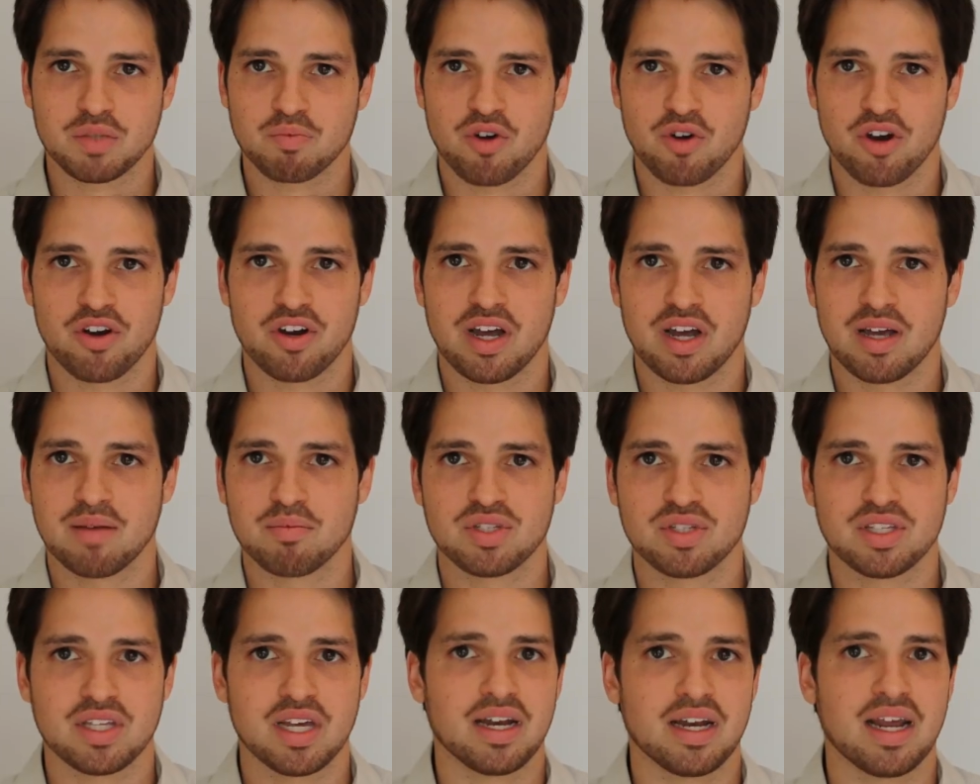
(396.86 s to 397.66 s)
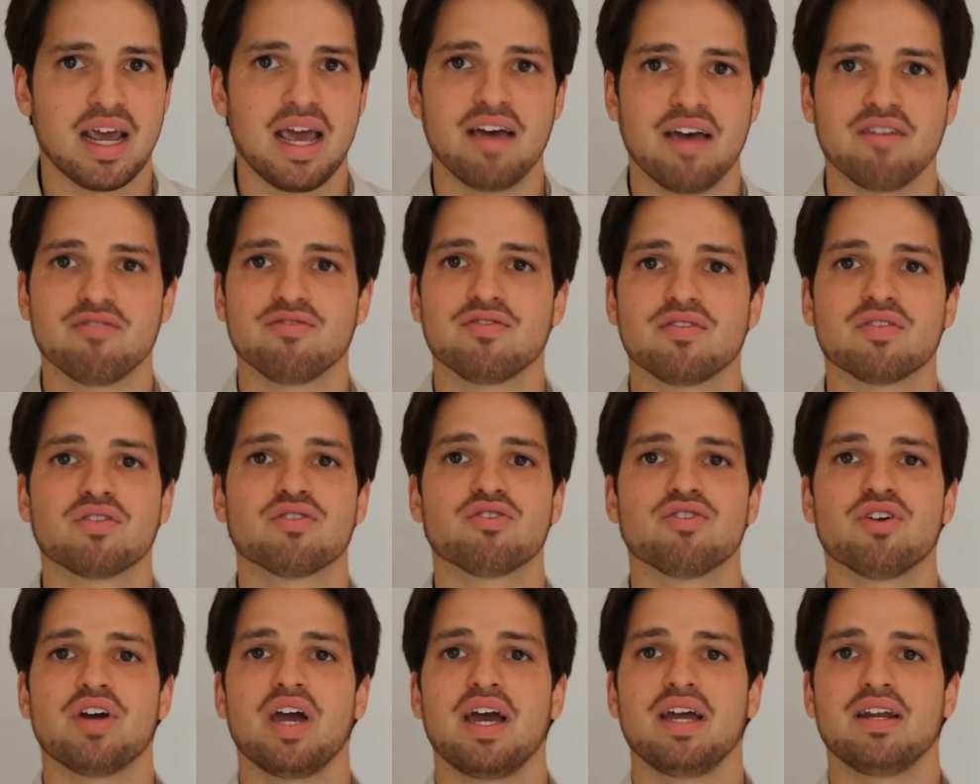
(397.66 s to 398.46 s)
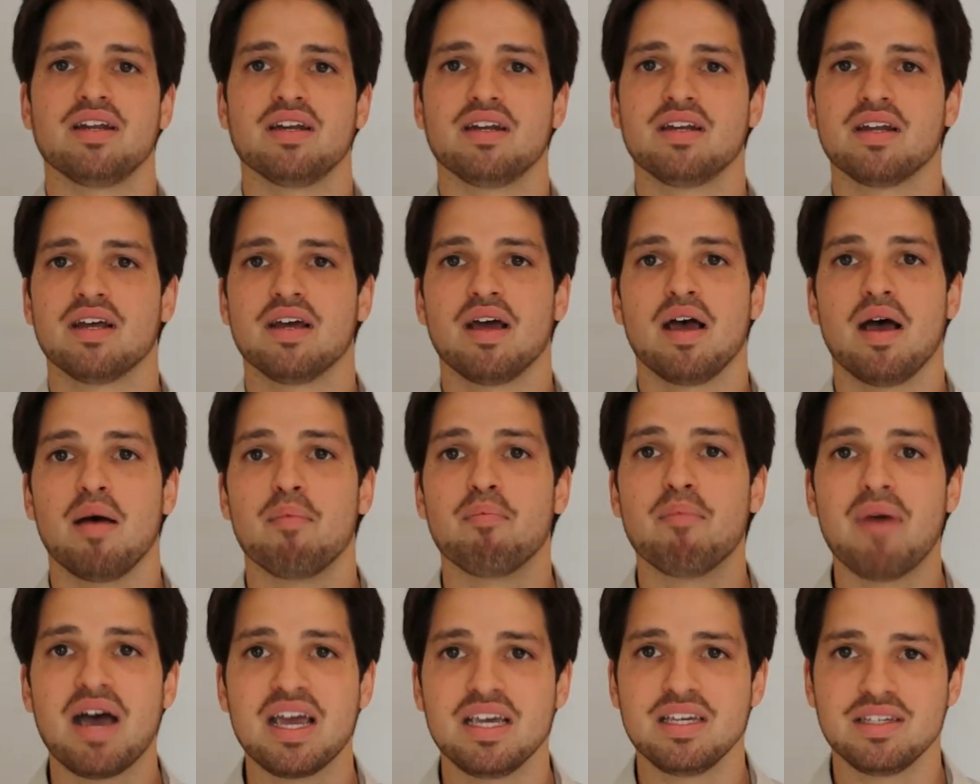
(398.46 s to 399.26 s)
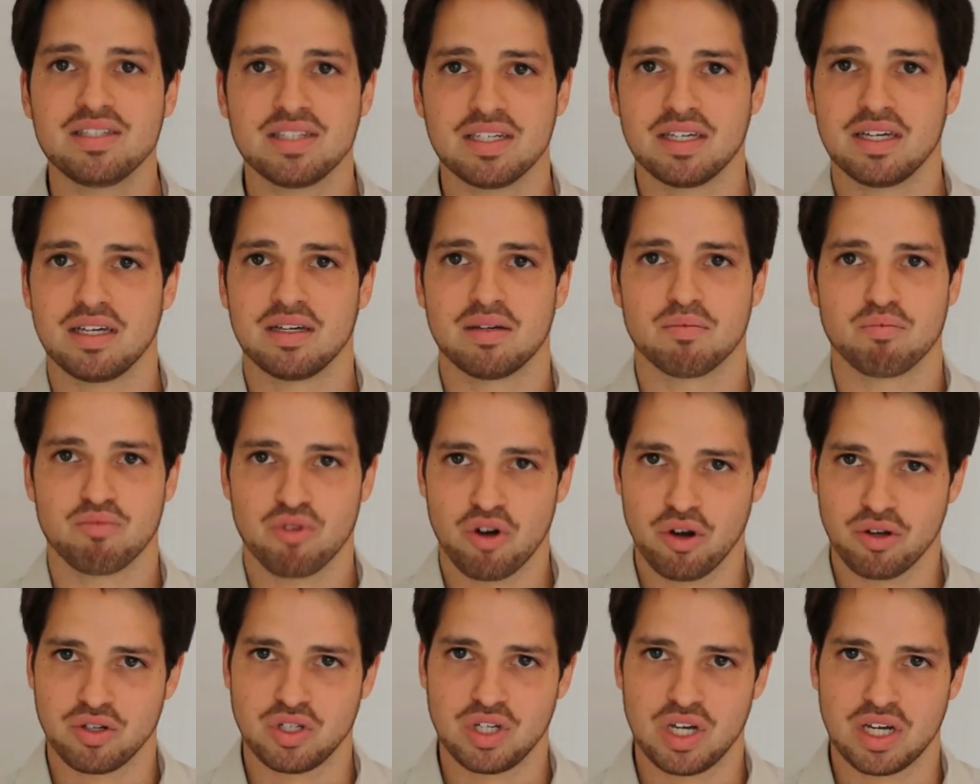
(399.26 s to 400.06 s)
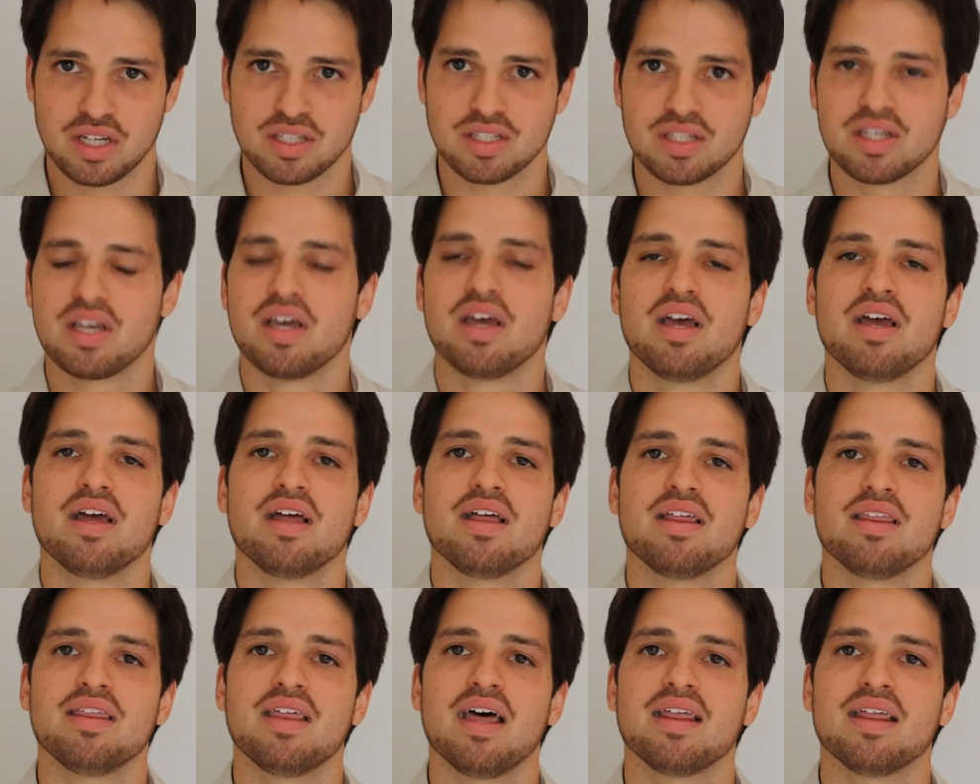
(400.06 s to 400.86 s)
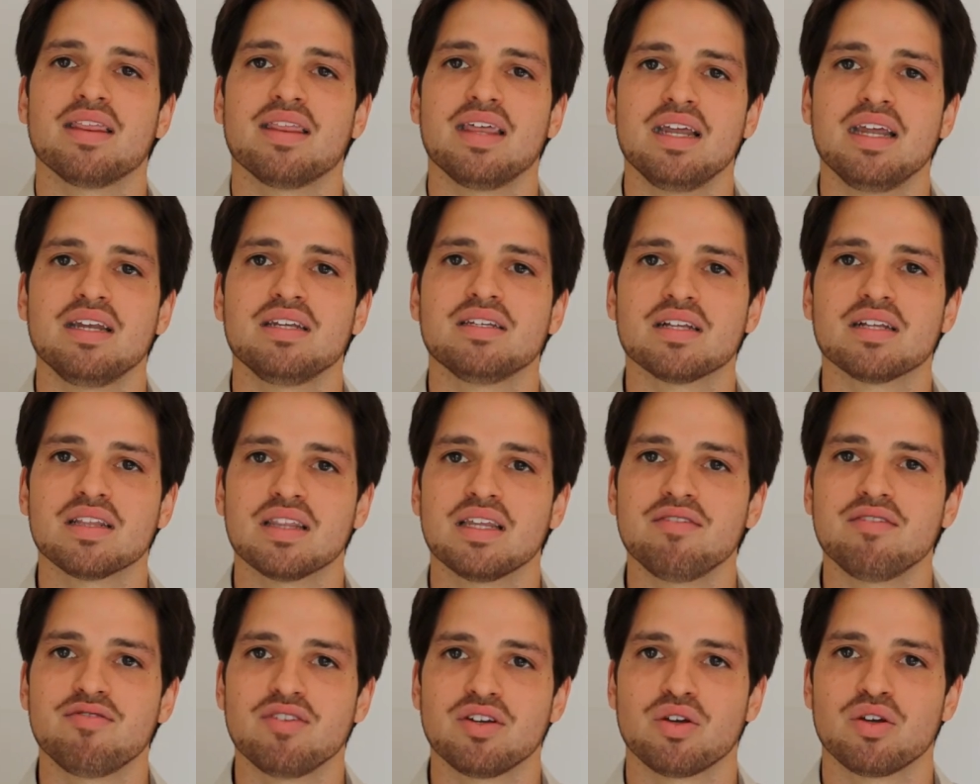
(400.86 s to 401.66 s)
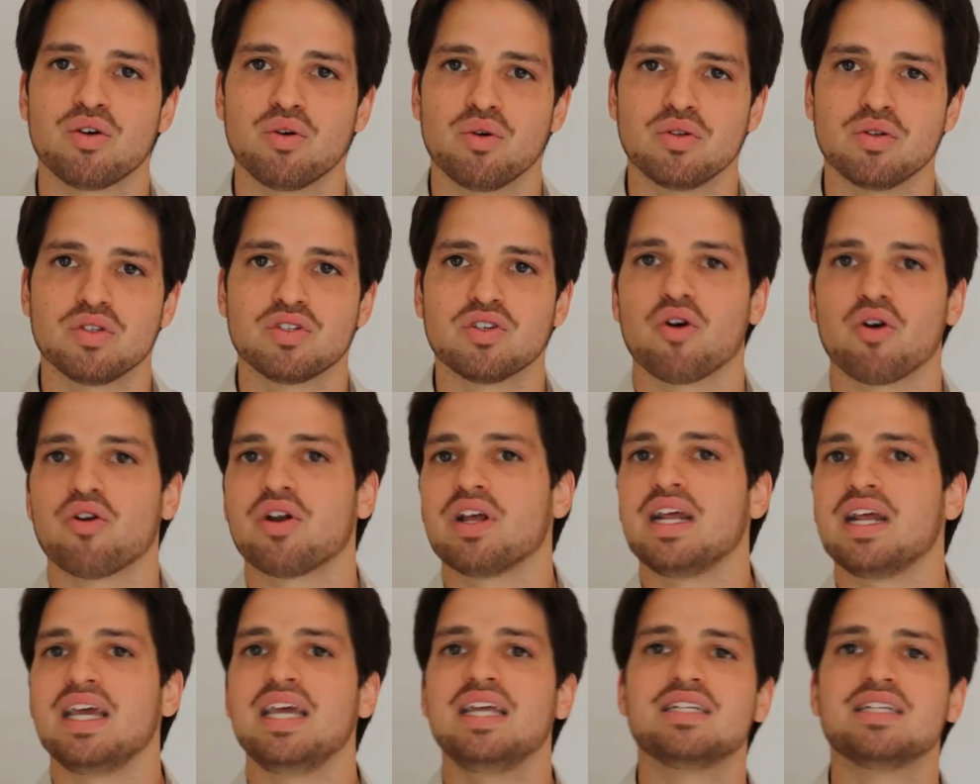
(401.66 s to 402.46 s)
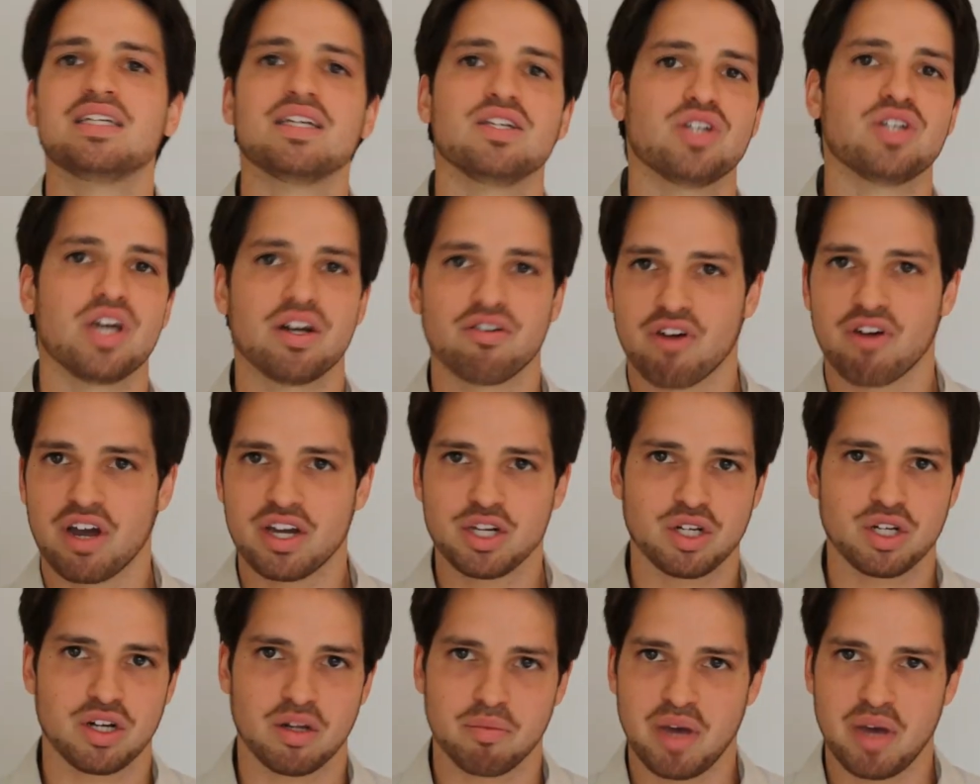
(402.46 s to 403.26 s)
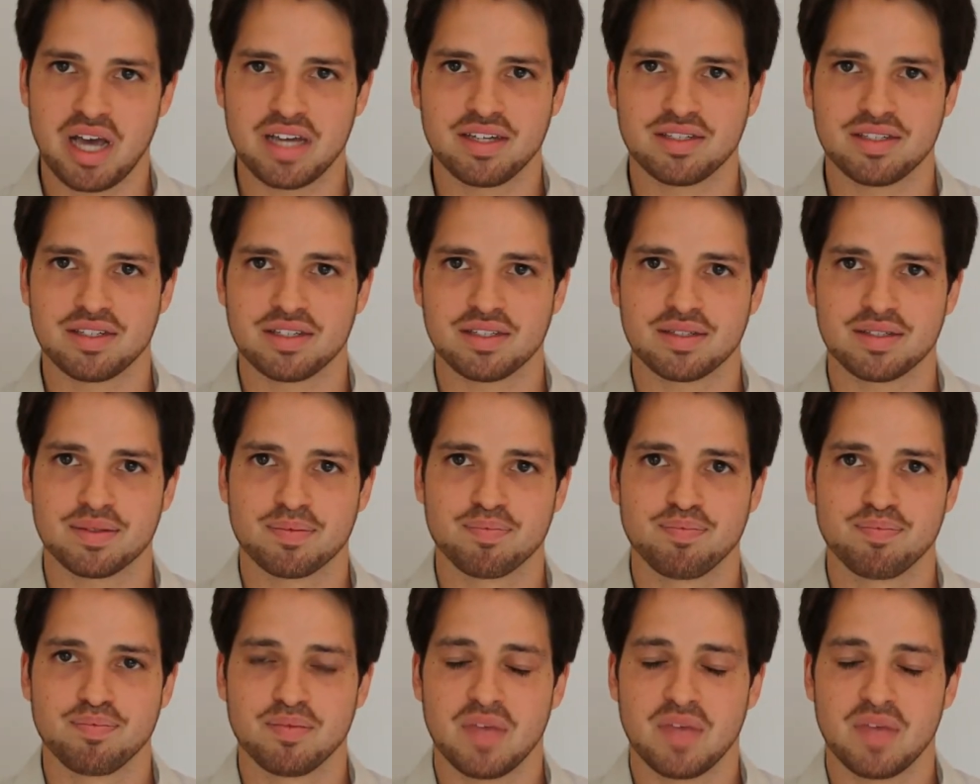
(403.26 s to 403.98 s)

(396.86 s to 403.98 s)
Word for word: programs that have created amazing projects that then delivered goods on an intergenerational basis.